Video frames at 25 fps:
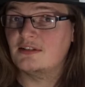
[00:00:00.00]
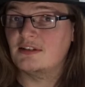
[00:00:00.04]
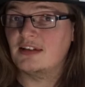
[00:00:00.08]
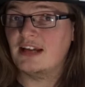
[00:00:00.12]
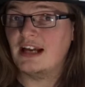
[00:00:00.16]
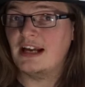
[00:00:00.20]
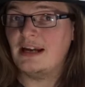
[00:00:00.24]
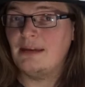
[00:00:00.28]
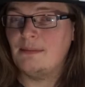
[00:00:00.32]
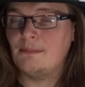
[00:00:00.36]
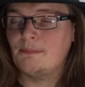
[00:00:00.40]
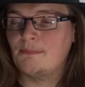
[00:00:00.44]

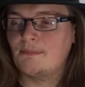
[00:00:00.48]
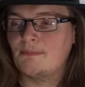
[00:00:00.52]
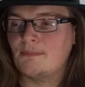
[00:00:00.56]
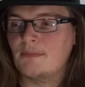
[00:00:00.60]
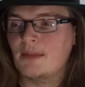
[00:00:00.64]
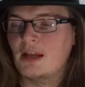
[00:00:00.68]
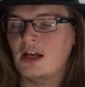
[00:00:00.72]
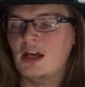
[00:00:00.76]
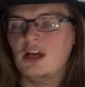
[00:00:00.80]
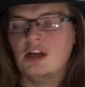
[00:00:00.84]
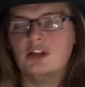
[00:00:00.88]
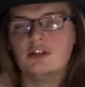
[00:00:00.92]
Okay?
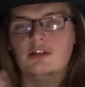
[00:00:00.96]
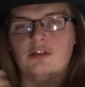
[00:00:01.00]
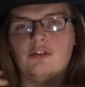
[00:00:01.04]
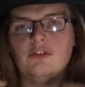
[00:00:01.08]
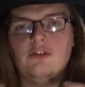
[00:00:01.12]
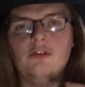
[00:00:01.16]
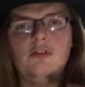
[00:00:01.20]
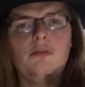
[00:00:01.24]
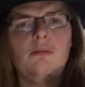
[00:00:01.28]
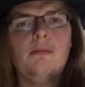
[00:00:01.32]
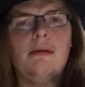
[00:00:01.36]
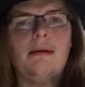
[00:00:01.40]
So
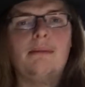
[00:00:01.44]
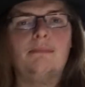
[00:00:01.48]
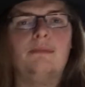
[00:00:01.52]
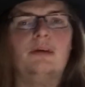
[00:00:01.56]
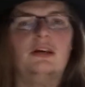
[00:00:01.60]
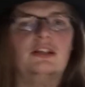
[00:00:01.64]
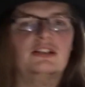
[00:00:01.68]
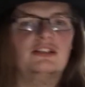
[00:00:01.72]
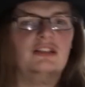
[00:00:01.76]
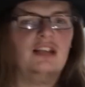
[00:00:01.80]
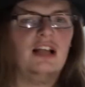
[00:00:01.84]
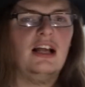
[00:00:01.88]
if you
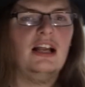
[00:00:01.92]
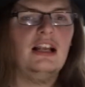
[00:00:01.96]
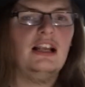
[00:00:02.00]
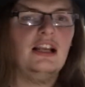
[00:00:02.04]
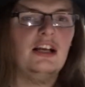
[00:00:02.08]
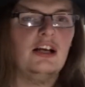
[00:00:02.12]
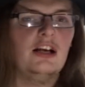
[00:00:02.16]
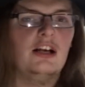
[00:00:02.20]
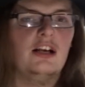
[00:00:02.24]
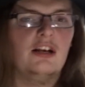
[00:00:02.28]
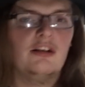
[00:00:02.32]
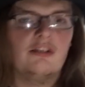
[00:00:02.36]
remember,
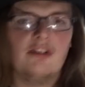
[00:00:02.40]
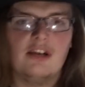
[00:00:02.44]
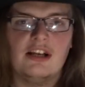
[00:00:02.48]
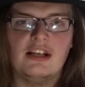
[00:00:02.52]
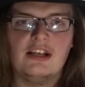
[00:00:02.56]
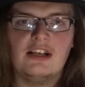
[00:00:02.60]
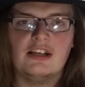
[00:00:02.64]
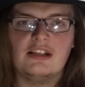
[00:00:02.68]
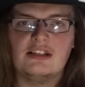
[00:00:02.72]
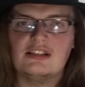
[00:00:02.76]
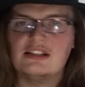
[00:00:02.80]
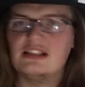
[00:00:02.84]
slightly earlier
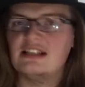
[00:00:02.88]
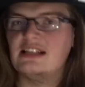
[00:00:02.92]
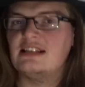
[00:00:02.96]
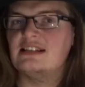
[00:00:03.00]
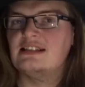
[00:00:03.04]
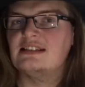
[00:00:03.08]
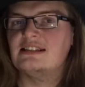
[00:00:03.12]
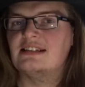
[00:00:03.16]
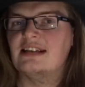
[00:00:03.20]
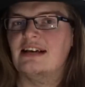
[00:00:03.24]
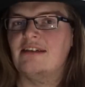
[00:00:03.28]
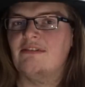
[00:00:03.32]
in
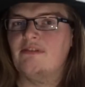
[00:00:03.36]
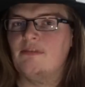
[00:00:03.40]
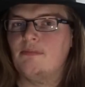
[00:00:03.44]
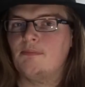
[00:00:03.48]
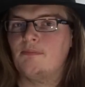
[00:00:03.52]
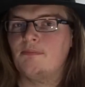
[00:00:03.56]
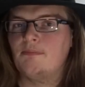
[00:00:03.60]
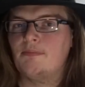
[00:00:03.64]
Season 7,